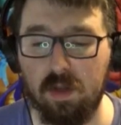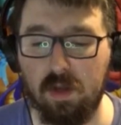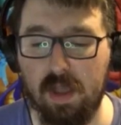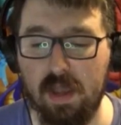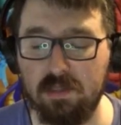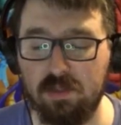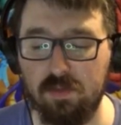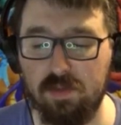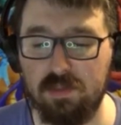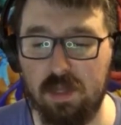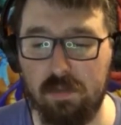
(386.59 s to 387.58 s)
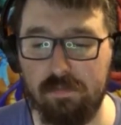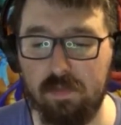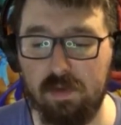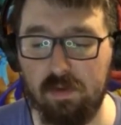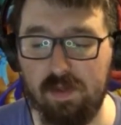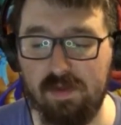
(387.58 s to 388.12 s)
Okay, I screwed this up.
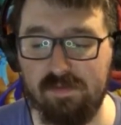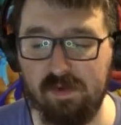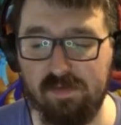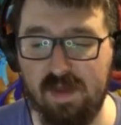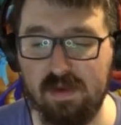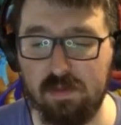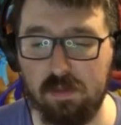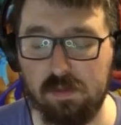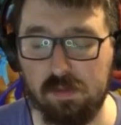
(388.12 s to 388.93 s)
I know that for a fact.